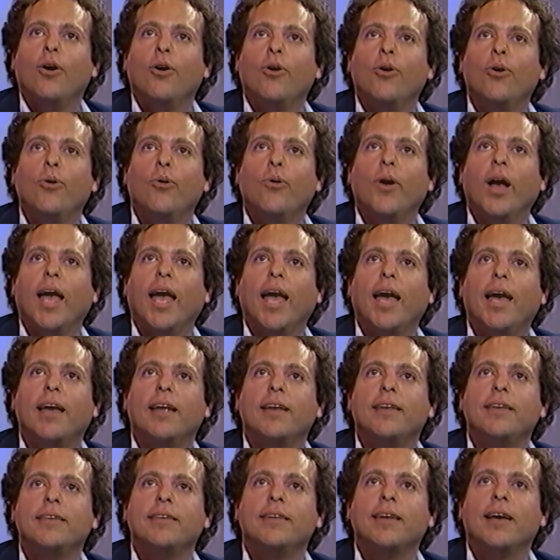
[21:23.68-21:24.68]
who
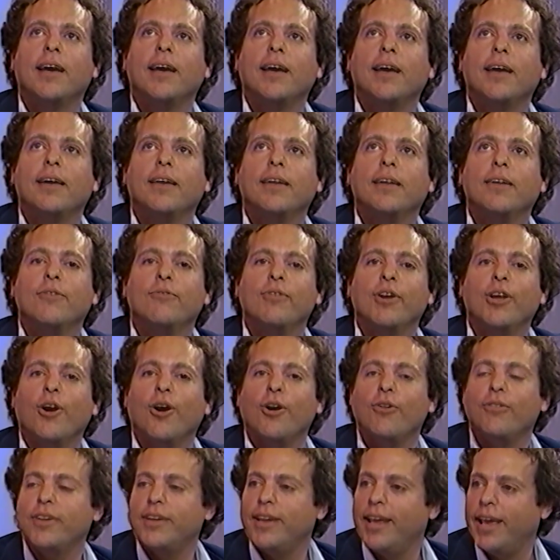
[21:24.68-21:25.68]
had
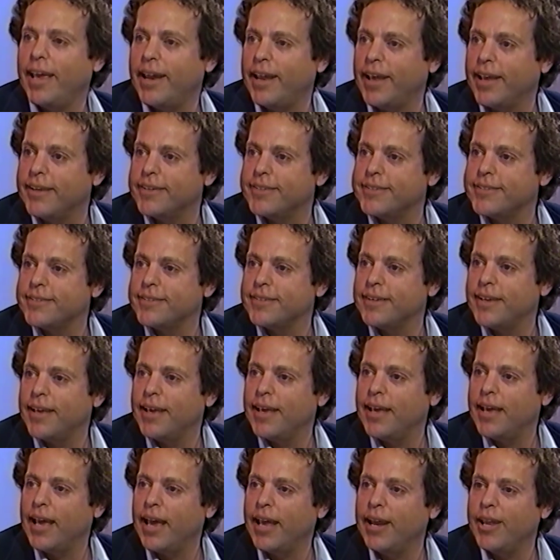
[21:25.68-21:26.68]
recurrent headaches.
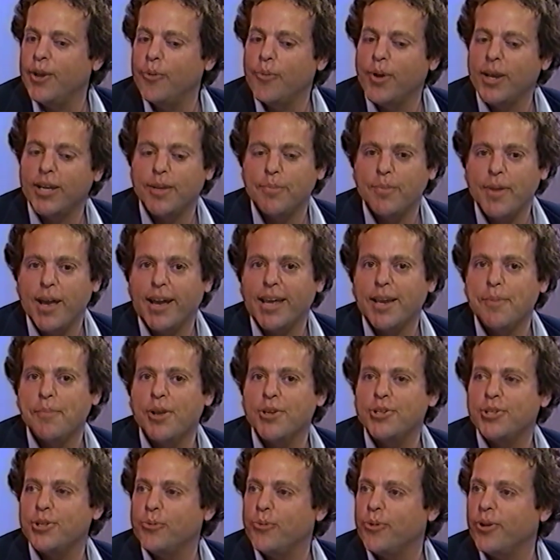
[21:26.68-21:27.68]
And he went, I'm not going to
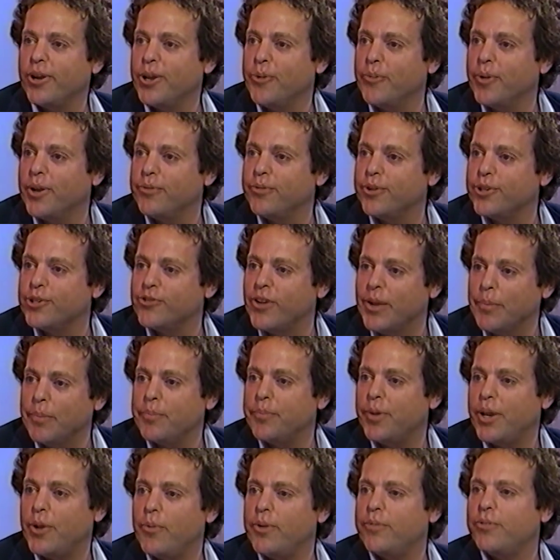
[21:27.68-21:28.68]
mention where he went for
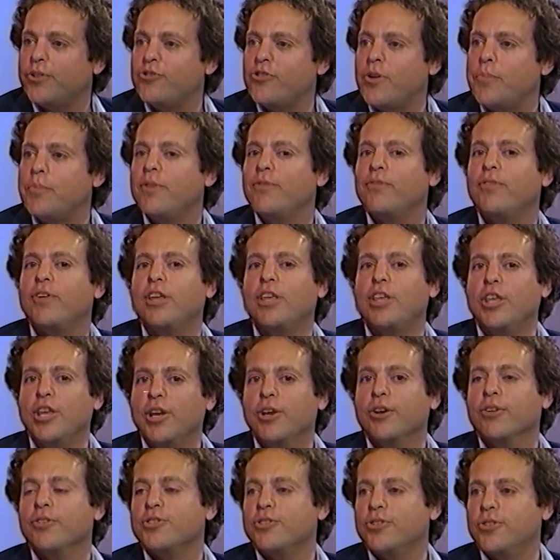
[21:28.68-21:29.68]
treatment, but he went for treatment for
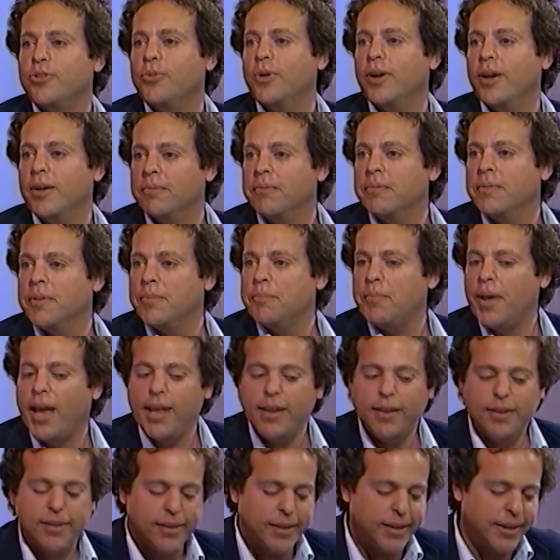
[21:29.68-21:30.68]
years to a
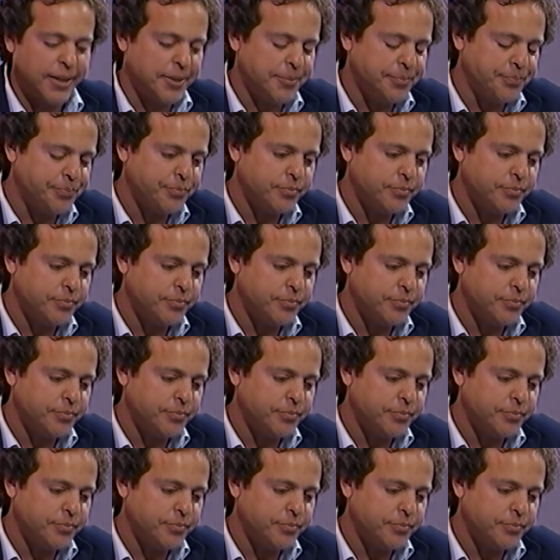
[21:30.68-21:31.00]
pain clinic.